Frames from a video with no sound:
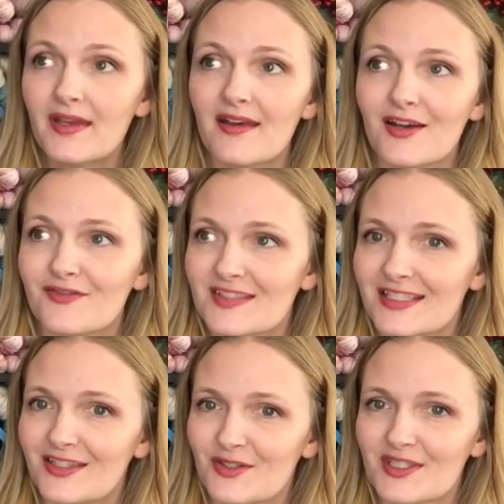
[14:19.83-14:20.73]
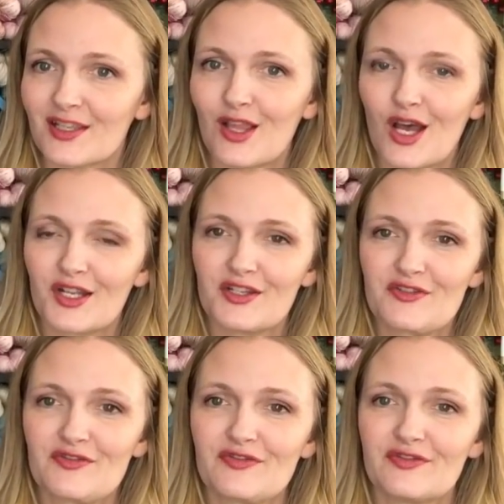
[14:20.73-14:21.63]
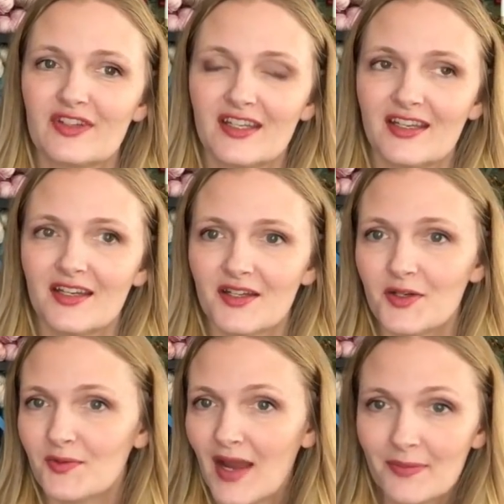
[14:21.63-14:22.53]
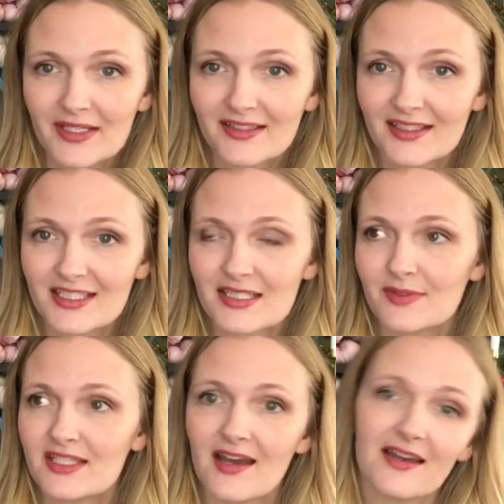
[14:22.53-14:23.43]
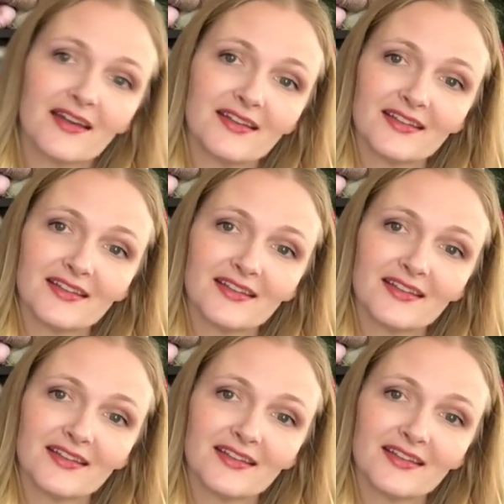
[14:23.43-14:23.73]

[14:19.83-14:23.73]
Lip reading: Obviously there's a lot of wrapping that needs to be done.